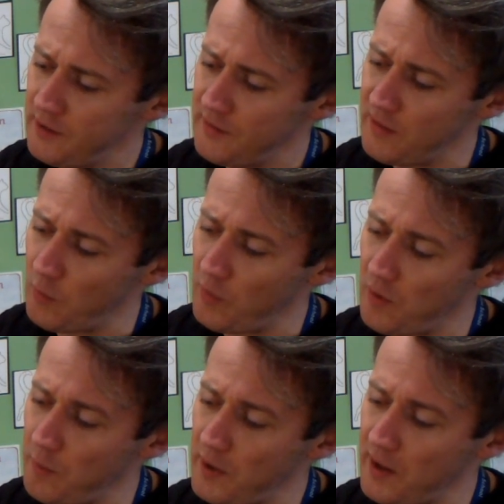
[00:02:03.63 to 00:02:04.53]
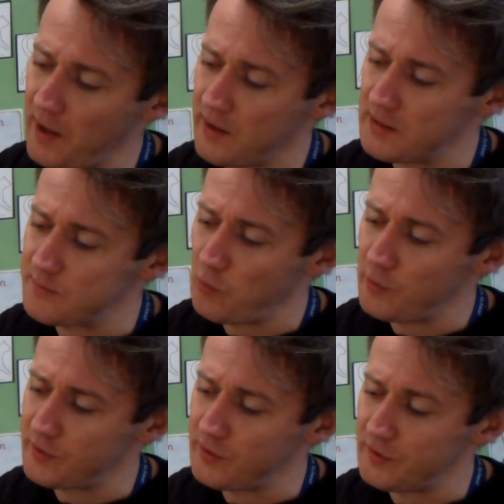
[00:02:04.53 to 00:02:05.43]
that when the minute hand is
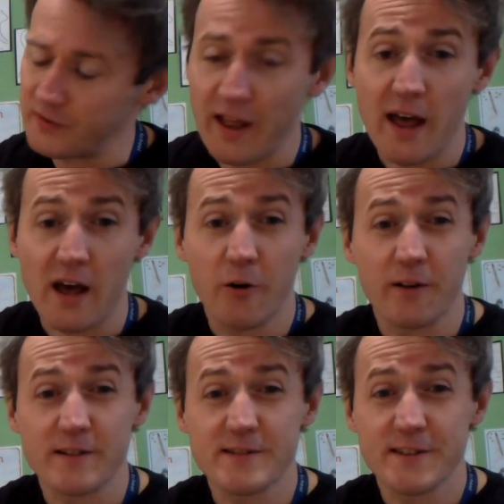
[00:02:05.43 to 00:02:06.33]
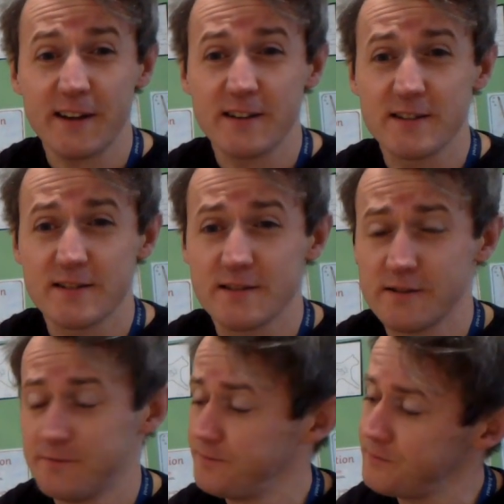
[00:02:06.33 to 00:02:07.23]
pointing down at 6,
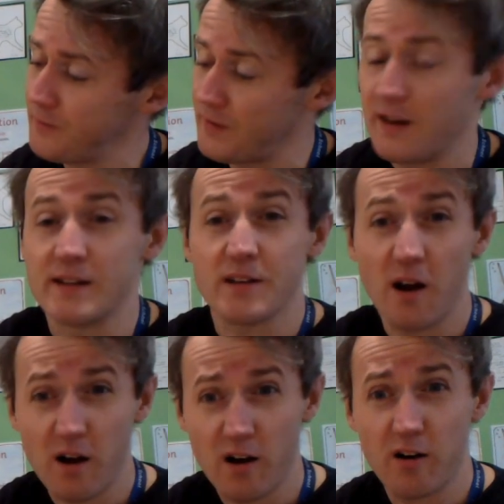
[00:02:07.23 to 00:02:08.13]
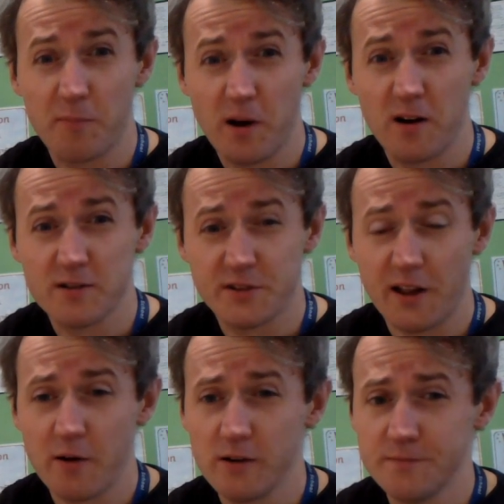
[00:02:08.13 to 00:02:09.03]
then it's half past an
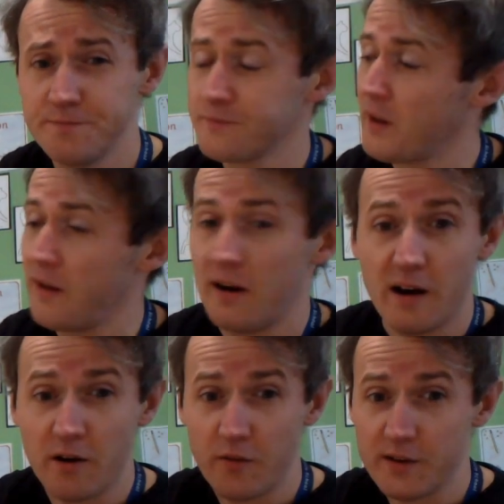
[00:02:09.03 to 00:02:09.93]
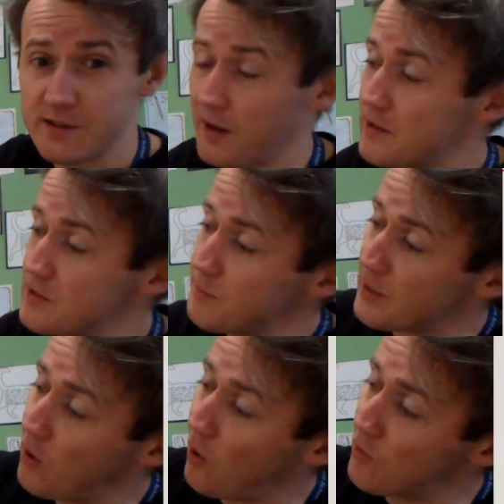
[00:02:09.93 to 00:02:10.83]
hour. And on this occasion,
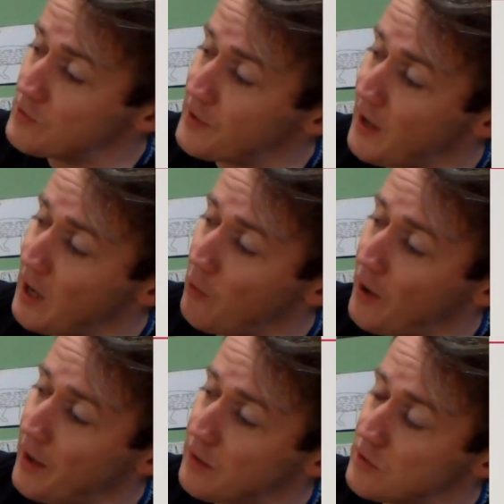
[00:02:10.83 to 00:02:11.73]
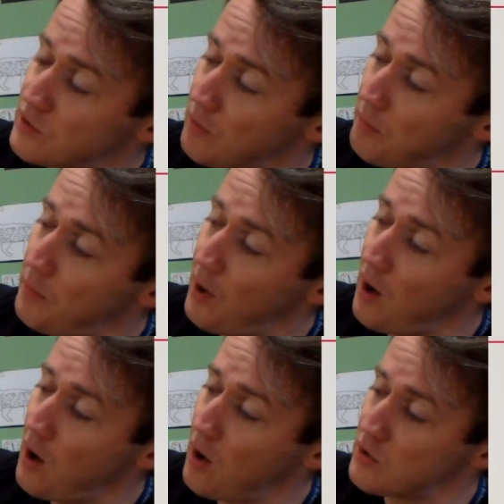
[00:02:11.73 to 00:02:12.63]
because the hour hand has gone
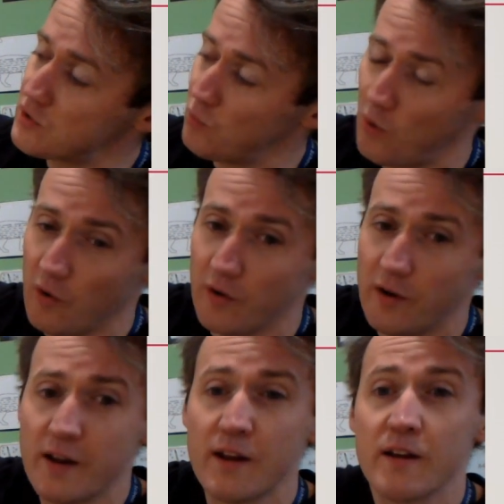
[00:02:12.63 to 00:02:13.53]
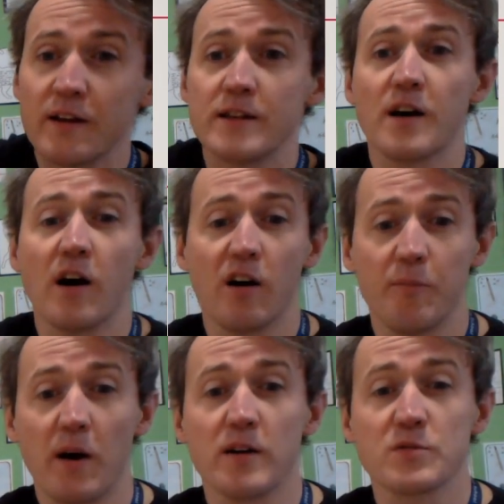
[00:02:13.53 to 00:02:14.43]
past 1, it's half
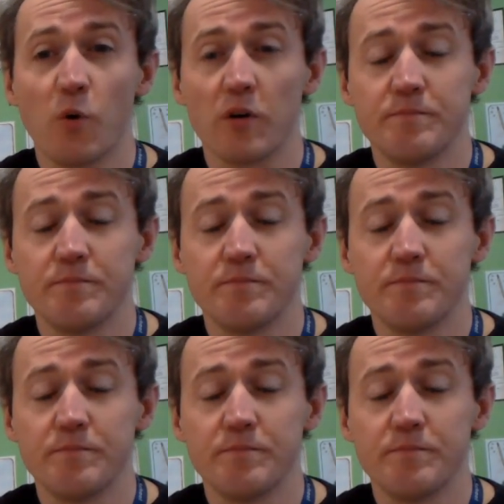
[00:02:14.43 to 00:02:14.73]
past 1.